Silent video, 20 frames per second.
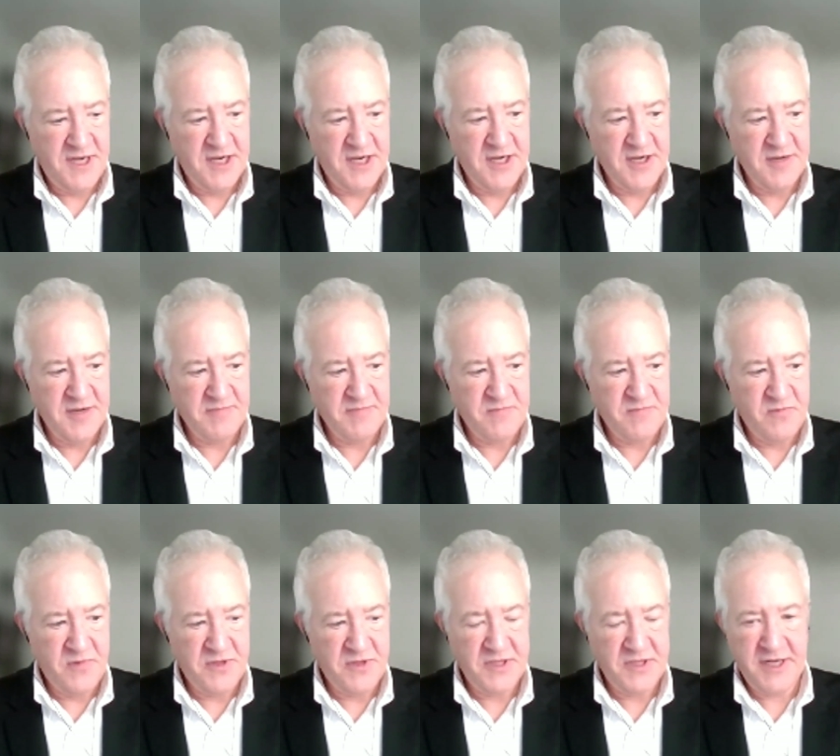um,
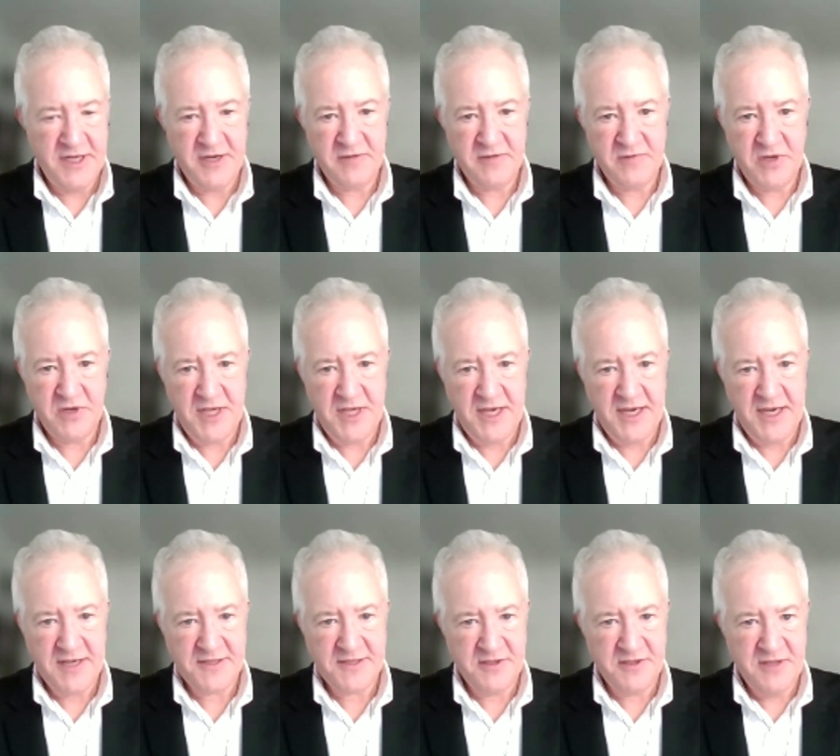with the Llandovery
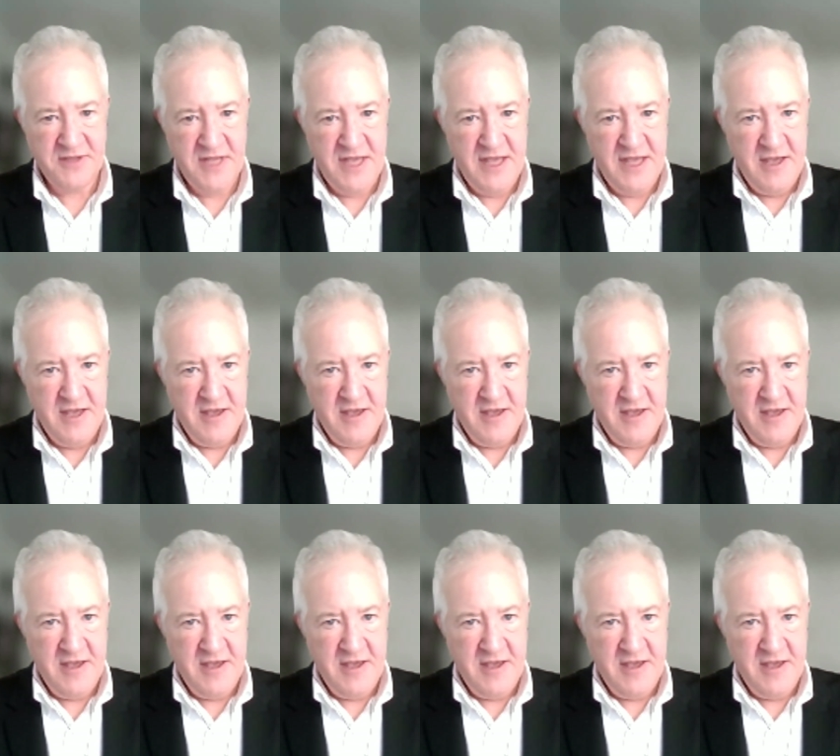Castle,